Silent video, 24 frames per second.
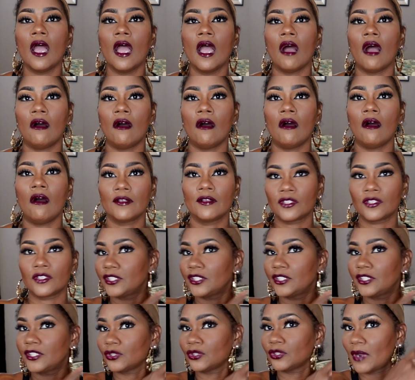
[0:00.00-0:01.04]
I also make
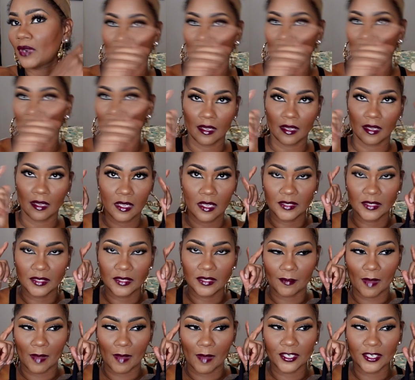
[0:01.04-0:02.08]
sure I take
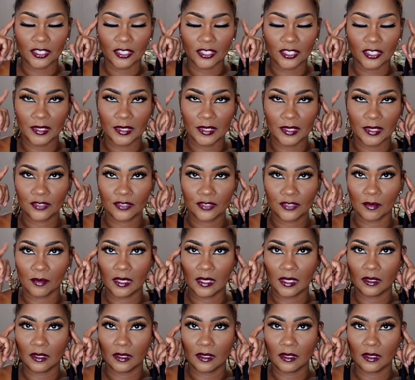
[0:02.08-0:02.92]
my measurements from